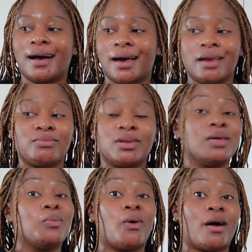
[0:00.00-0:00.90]
I
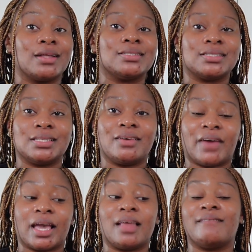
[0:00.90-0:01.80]
really want to see if
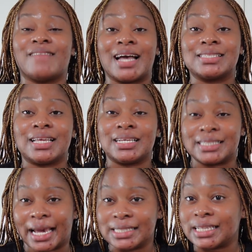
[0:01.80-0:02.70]
I can invest in a
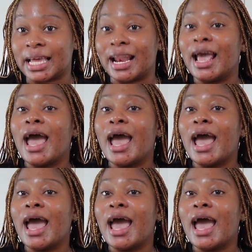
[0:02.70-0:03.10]
Dyson.